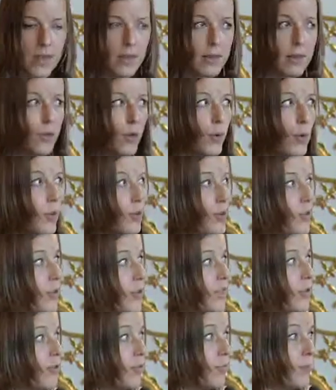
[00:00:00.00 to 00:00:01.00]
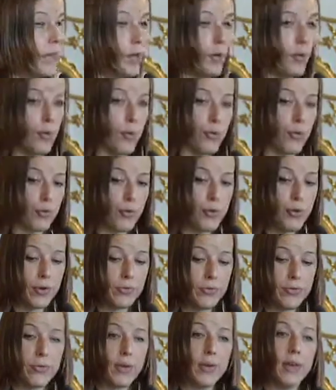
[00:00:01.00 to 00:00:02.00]
So you need to be
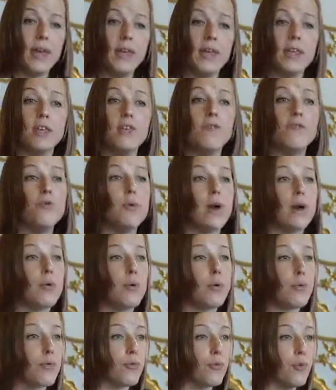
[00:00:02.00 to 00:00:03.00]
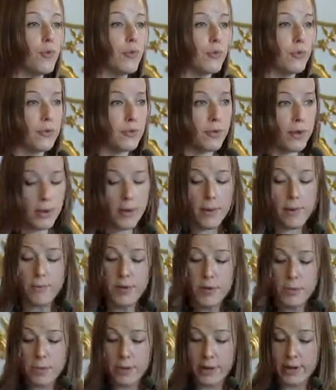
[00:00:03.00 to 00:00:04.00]
congruent. If you are congruent,
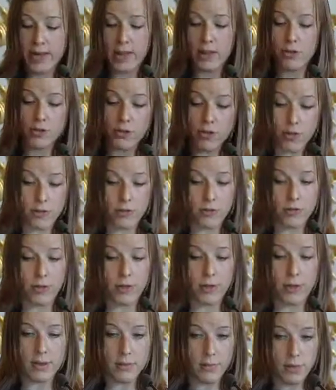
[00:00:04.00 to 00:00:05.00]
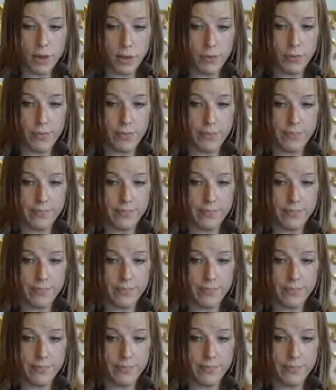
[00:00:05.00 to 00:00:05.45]
people can trust you.